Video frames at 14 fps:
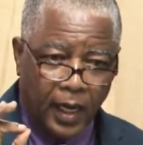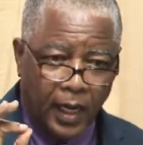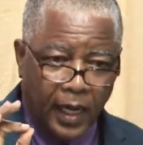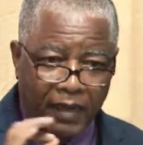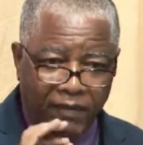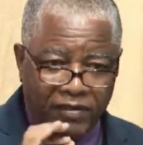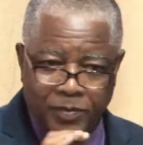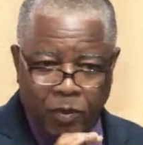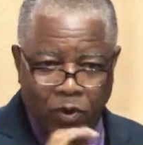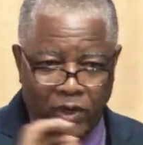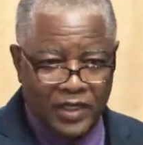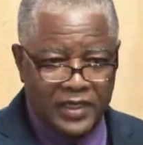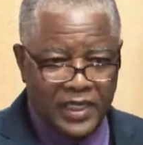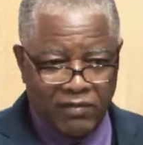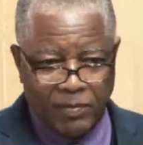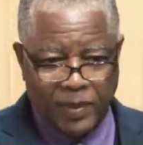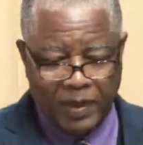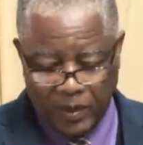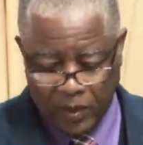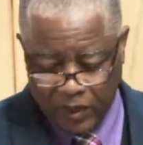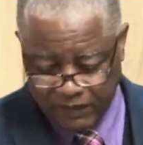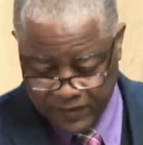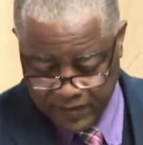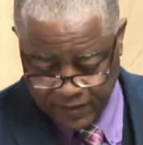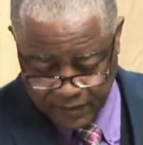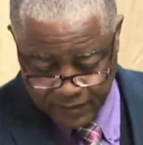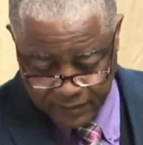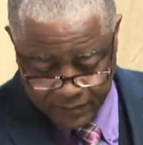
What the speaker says: I have spoken to several public officers,